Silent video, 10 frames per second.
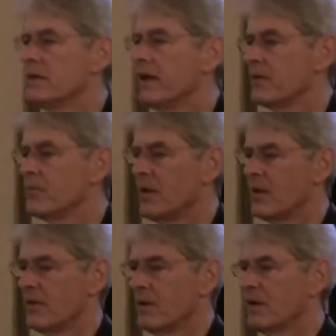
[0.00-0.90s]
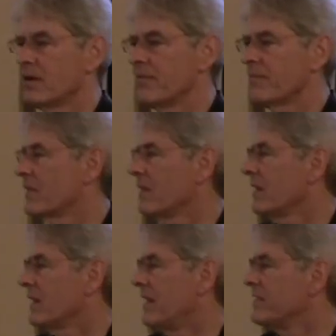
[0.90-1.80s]
that
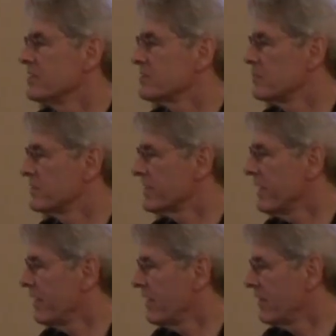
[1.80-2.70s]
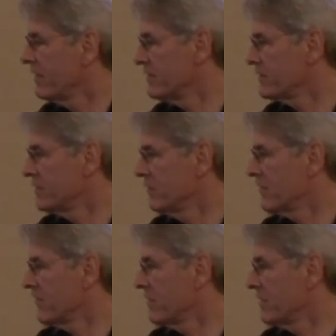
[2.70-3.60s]
um, ideas per se are either true
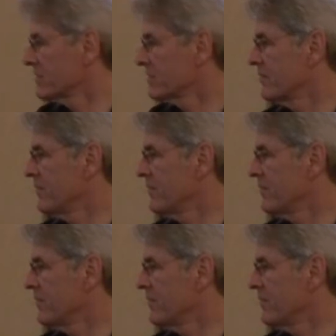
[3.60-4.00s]
or false.